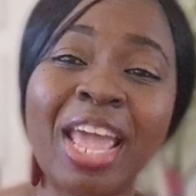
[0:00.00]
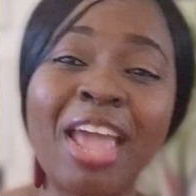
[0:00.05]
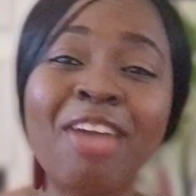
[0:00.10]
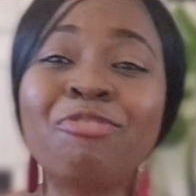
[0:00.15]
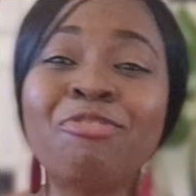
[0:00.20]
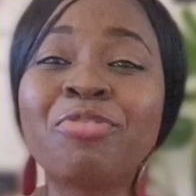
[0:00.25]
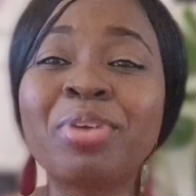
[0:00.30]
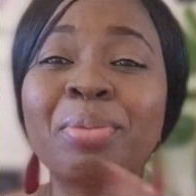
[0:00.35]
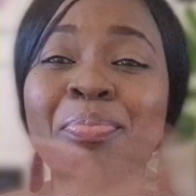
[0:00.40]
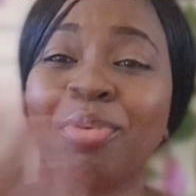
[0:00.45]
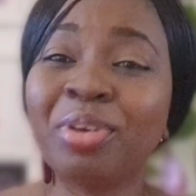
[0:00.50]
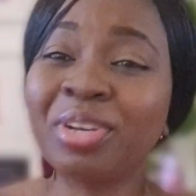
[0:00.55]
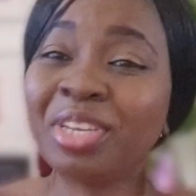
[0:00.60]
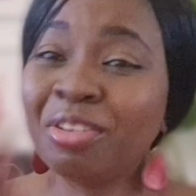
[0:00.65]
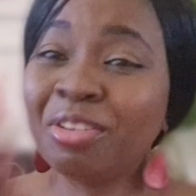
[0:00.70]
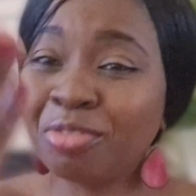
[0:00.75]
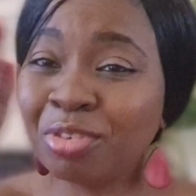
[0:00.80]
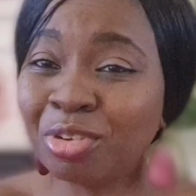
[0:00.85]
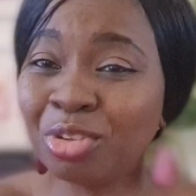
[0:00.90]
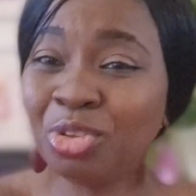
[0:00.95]
Everybody,
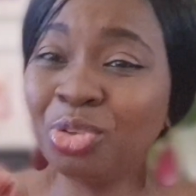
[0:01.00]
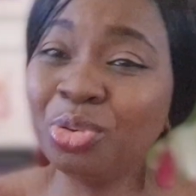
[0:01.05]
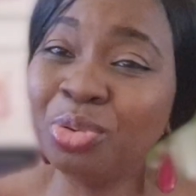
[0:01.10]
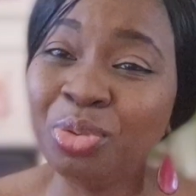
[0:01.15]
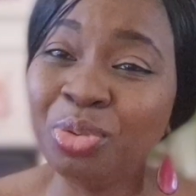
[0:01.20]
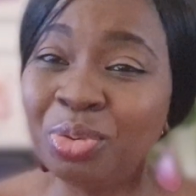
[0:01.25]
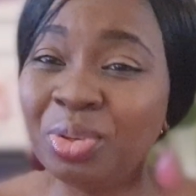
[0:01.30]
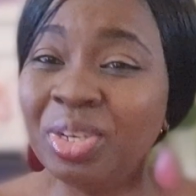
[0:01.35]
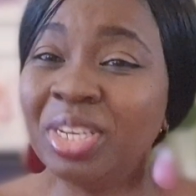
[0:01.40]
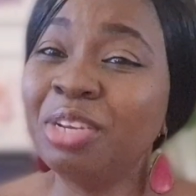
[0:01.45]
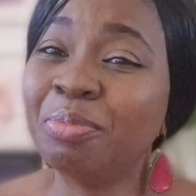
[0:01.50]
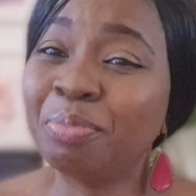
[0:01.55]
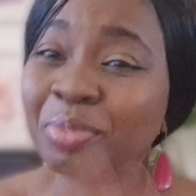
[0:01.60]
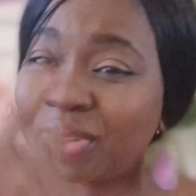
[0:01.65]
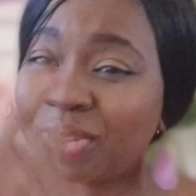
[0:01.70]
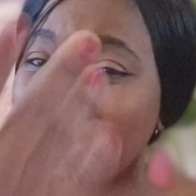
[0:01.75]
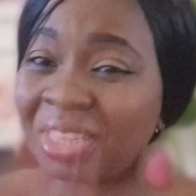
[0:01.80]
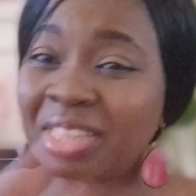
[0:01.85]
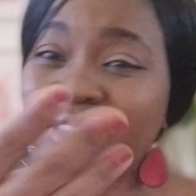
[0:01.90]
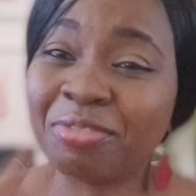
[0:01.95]
even you need
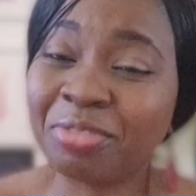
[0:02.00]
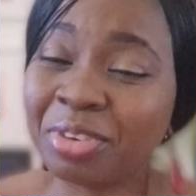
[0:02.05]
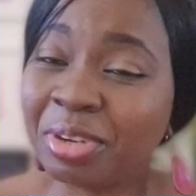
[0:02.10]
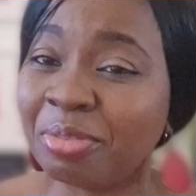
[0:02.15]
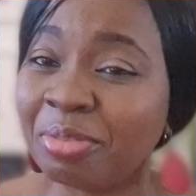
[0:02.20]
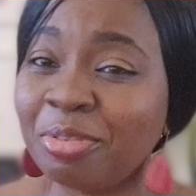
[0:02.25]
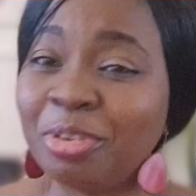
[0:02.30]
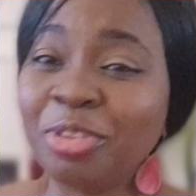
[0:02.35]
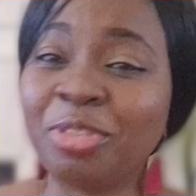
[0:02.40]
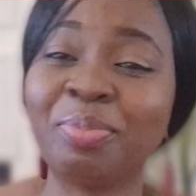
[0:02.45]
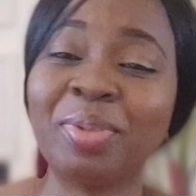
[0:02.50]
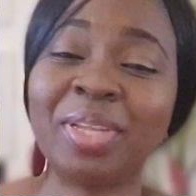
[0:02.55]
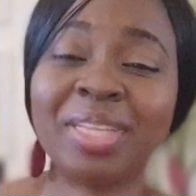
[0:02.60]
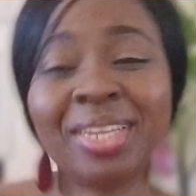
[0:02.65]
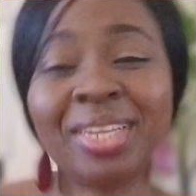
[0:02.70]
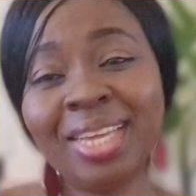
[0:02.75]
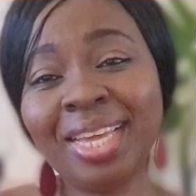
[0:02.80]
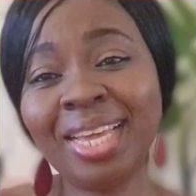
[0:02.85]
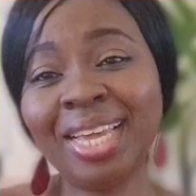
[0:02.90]
positive reinforcement.